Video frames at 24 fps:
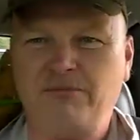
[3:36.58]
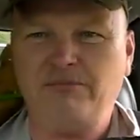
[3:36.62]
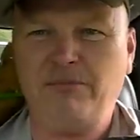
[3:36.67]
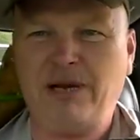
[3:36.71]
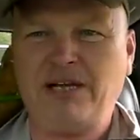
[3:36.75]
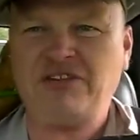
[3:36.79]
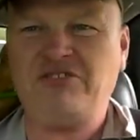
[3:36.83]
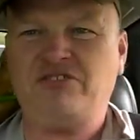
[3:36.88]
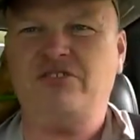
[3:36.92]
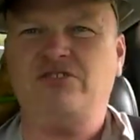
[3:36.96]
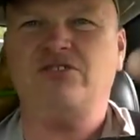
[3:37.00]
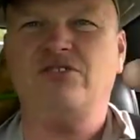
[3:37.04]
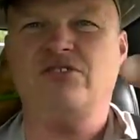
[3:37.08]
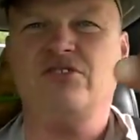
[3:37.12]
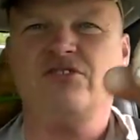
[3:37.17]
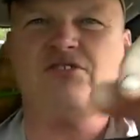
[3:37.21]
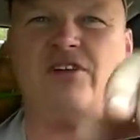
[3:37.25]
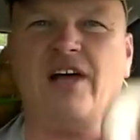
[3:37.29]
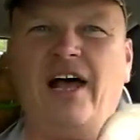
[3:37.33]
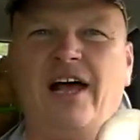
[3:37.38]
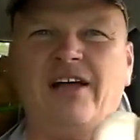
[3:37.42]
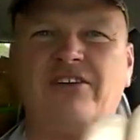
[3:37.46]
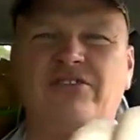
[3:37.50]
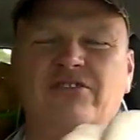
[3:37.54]
messages
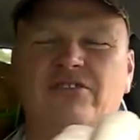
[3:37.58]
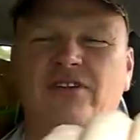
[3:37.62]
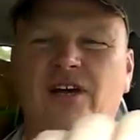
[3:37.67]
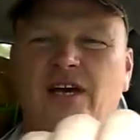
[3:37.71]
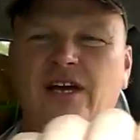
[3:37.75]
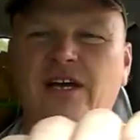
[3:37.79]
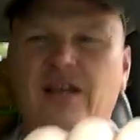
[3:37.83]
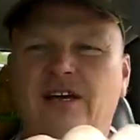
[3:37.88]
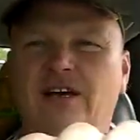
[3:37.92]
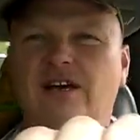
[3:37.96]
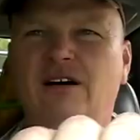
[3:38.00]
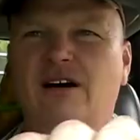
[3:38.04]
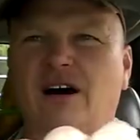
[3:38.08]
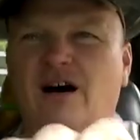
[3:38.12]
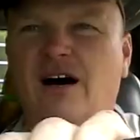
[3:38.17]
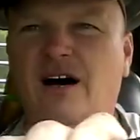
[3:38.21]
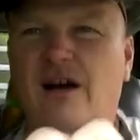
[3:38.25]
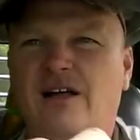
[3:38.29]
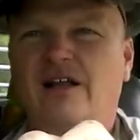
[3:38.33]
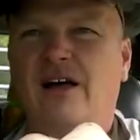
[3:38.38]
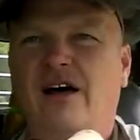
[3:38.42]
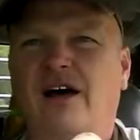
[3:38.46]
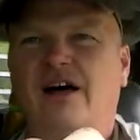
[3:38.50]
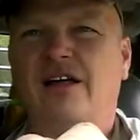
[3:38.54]
last night
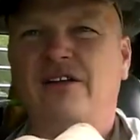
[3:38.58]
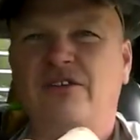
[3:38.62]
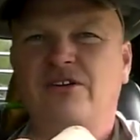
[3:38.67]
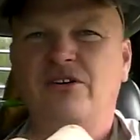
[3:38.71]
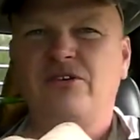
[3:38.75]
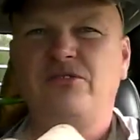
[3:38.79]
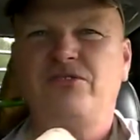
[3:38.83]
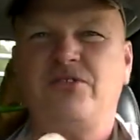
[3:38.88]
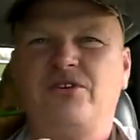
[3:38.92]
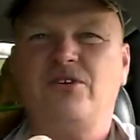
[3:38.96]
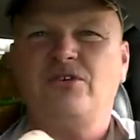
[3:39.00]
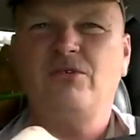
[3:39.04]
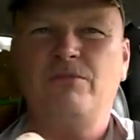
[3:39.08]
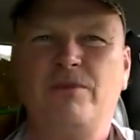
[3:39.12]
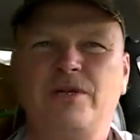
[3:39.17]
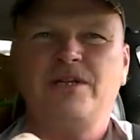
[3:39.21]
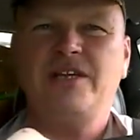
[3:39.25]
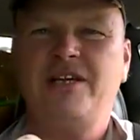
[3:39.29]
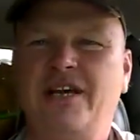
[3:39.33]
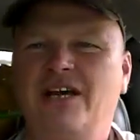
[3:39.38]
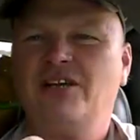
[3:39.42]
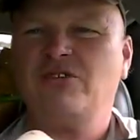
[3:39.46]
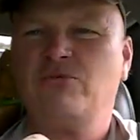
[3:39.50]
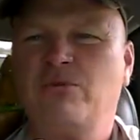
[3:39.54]
on YouTube,
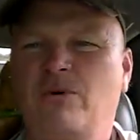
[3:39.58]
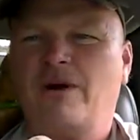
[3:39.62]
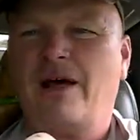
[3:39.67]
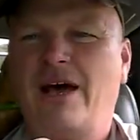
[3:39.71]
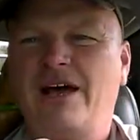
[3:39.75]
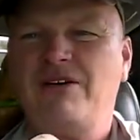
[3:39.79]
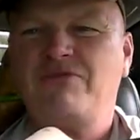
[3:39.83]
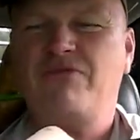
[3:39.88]
and guess what I